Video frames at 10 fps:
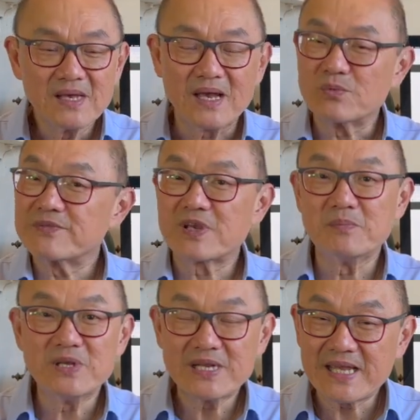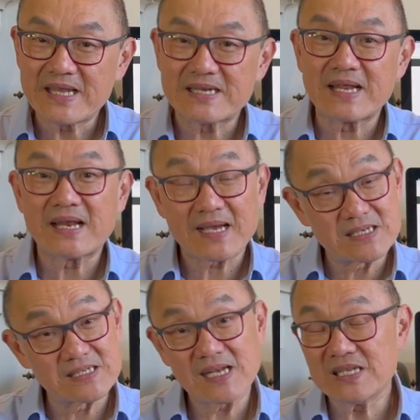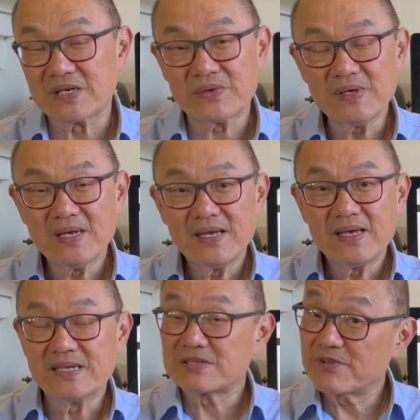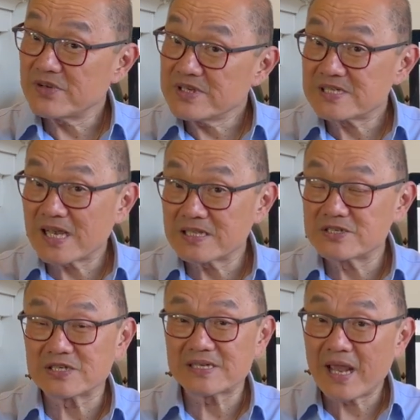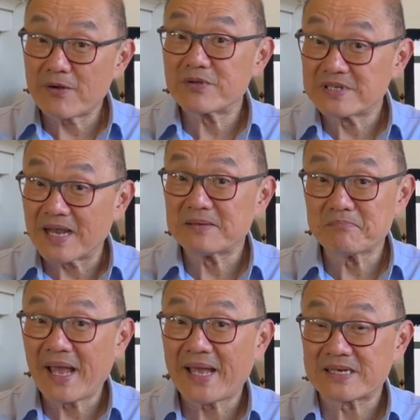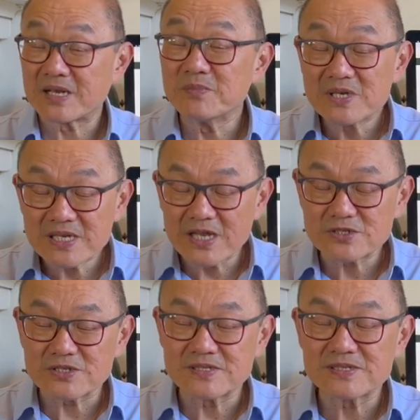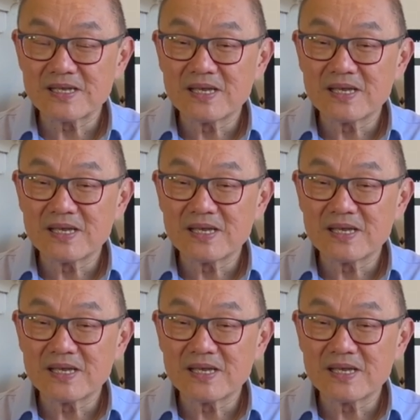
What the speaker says: And we've communicated, and I can tell you, he's a very intelligent, erudite man. Communications